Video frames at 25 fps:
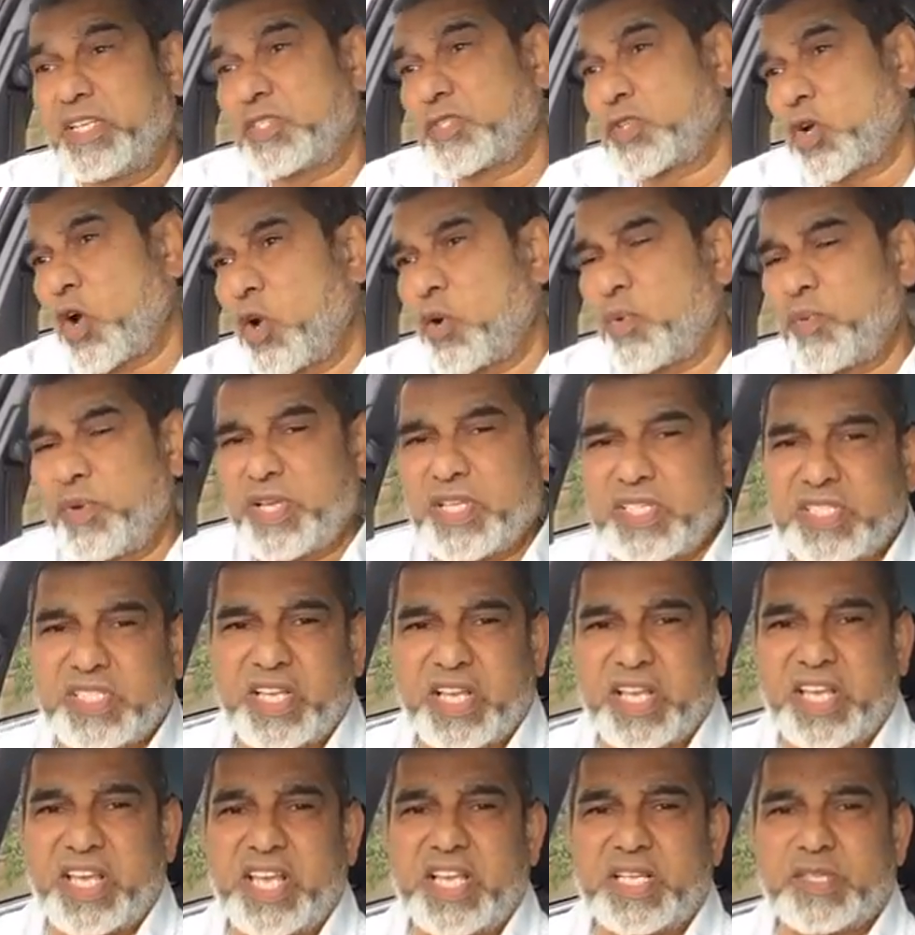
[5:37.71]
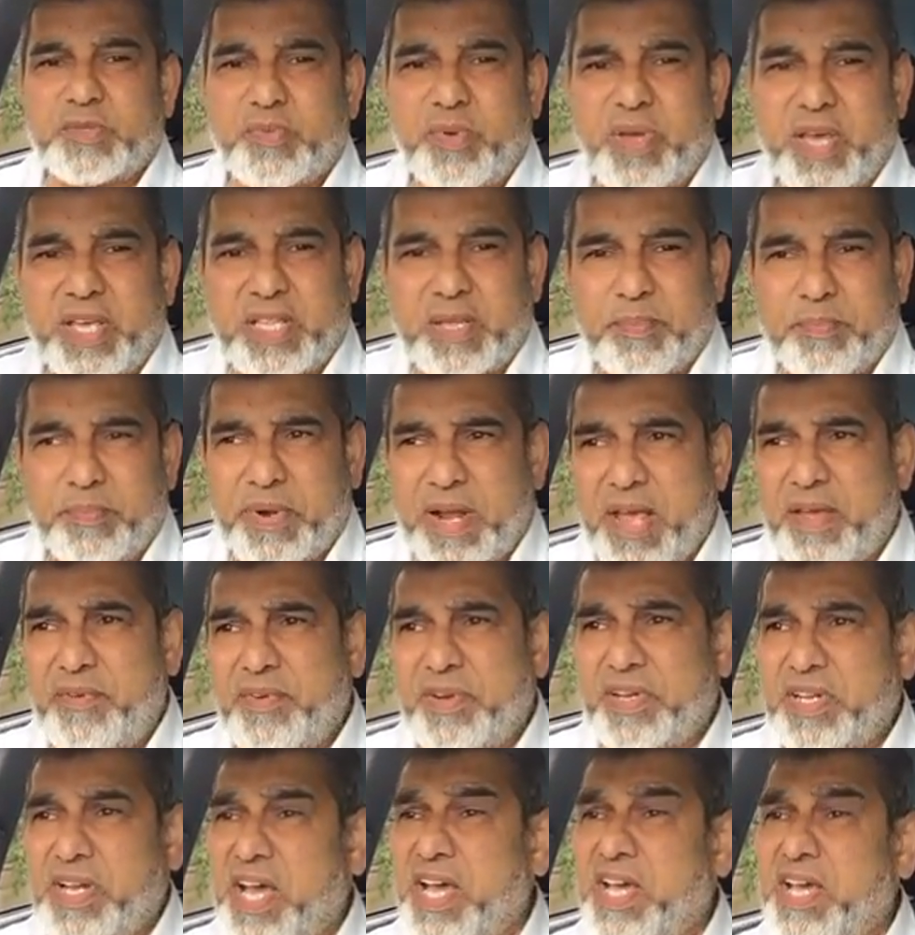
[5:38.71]
It's always the case where the
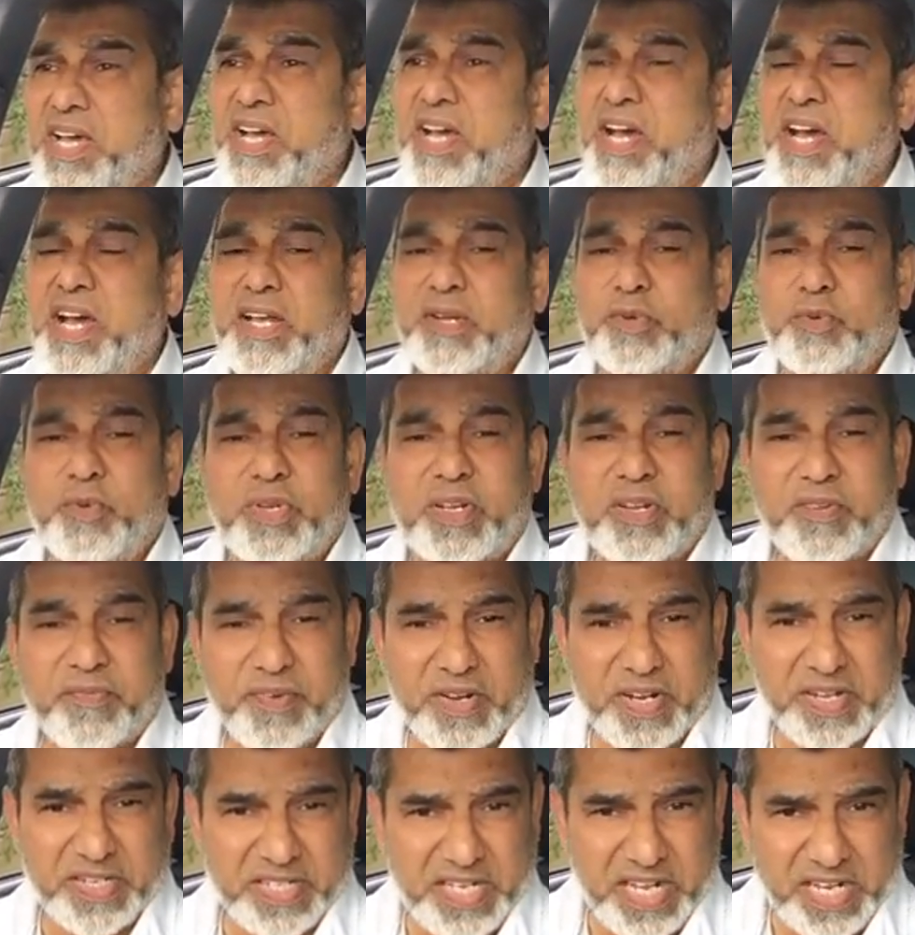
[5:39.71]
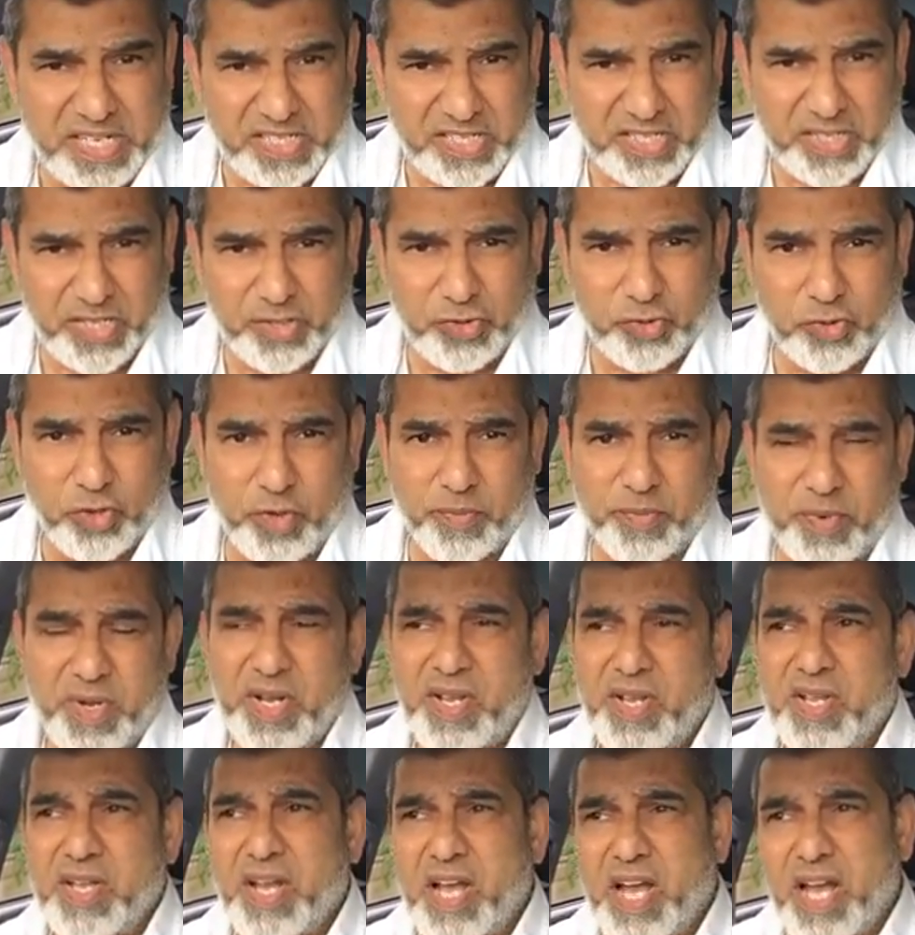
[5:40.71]
private hire are doing a fantastic job,
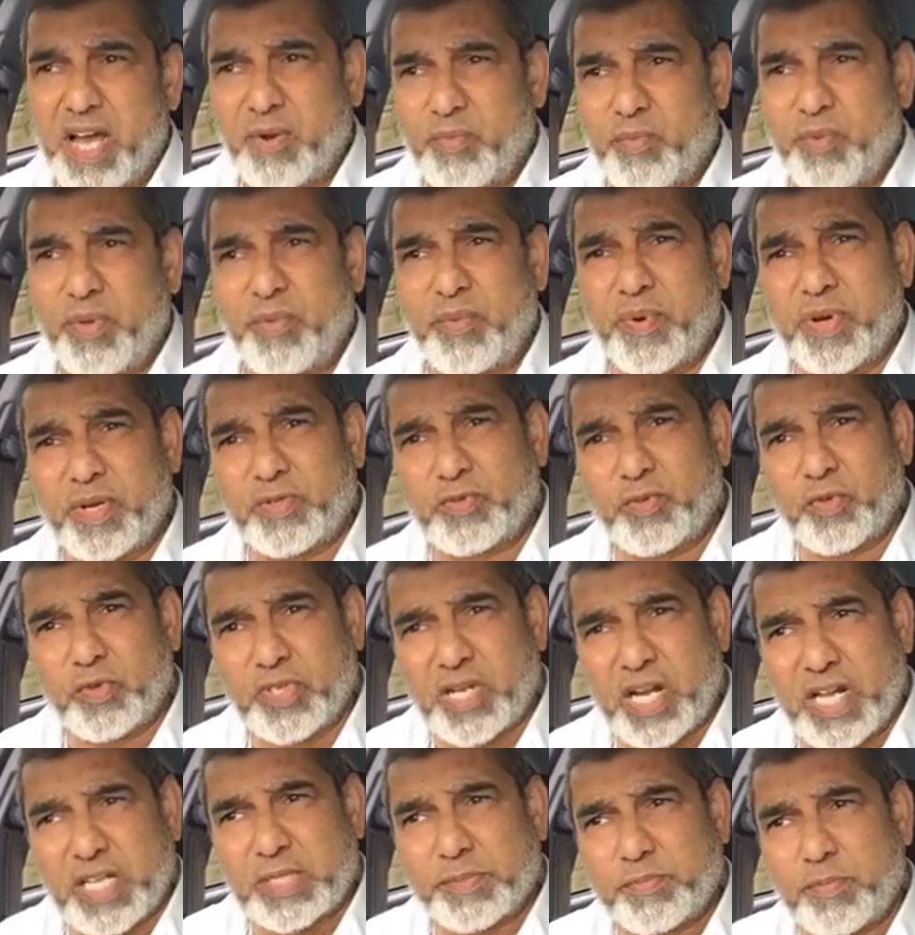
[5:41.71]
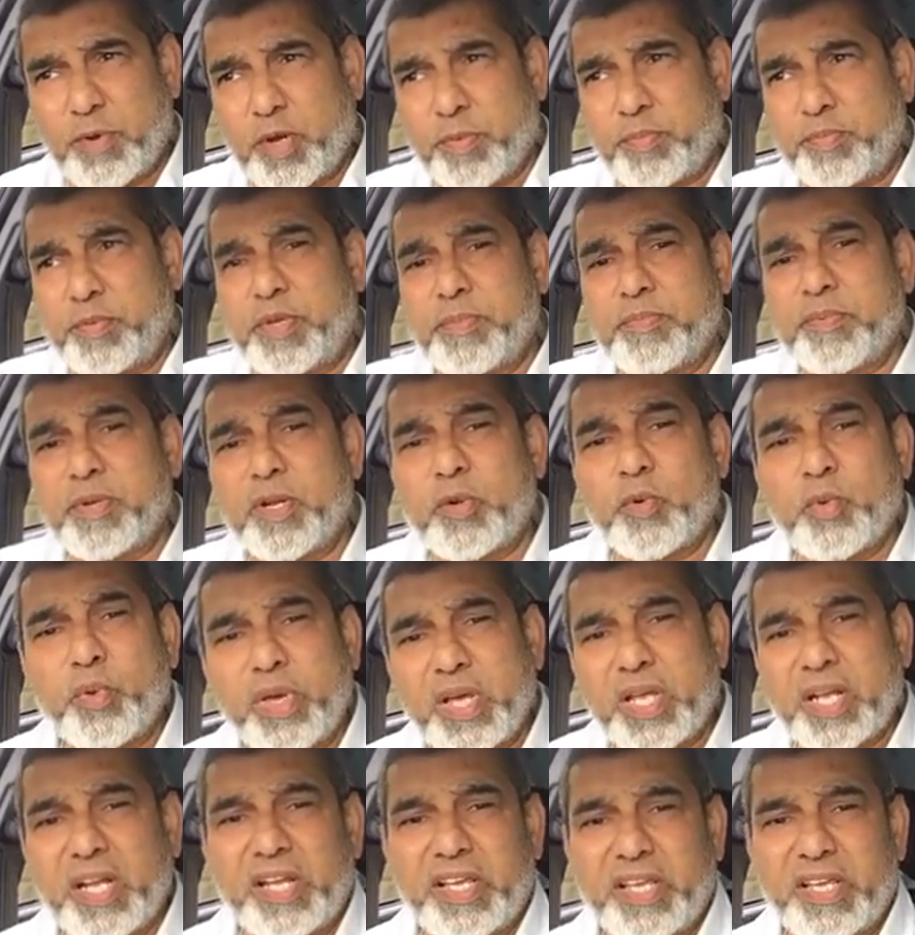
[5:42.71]
and we want to transport people
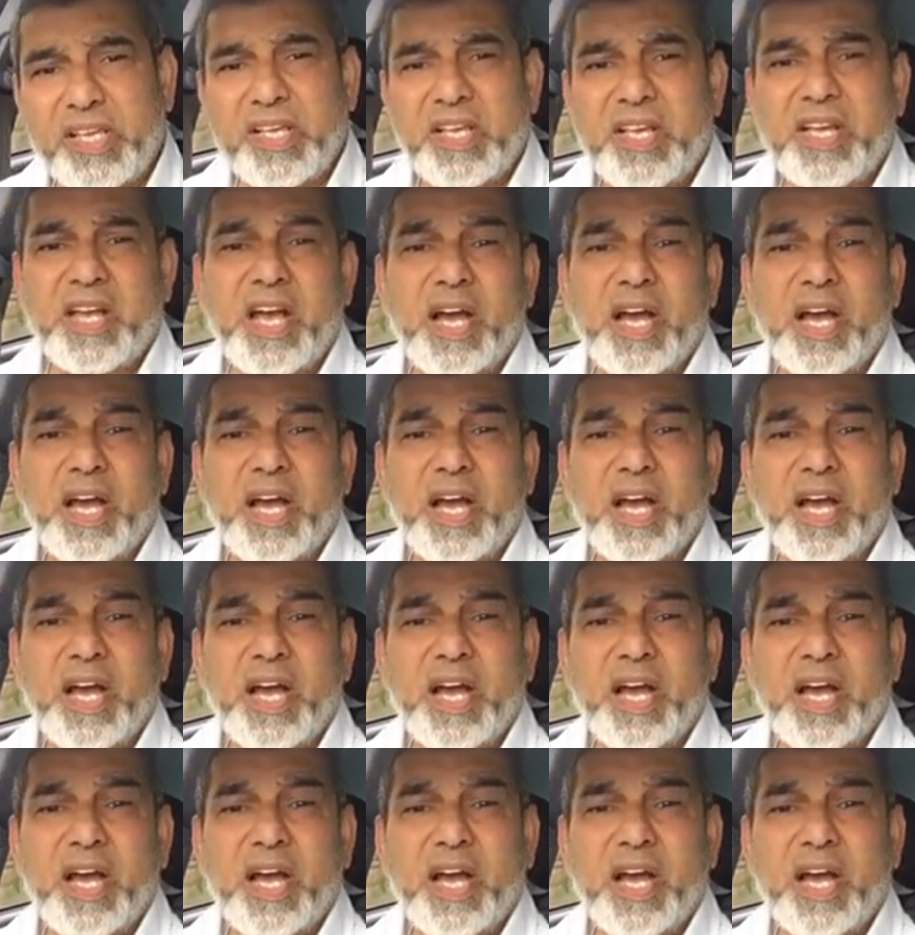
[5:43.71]
quickly.